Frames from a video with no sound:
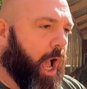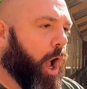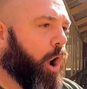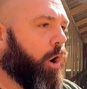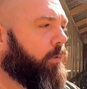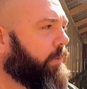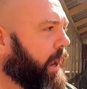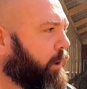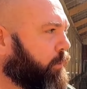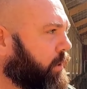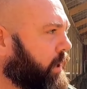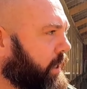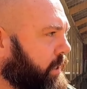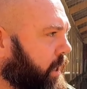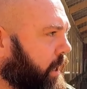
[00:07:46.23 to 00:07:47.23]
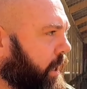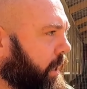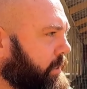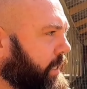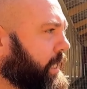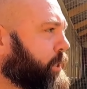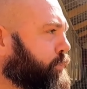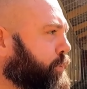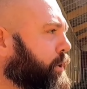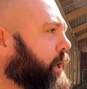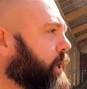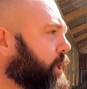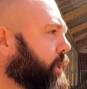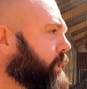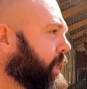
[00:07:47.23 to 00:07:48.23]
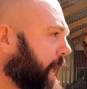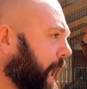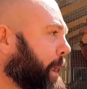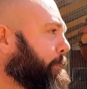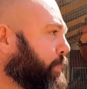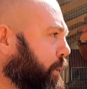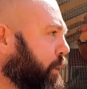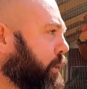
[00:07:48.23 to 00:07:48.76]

all that really does is put that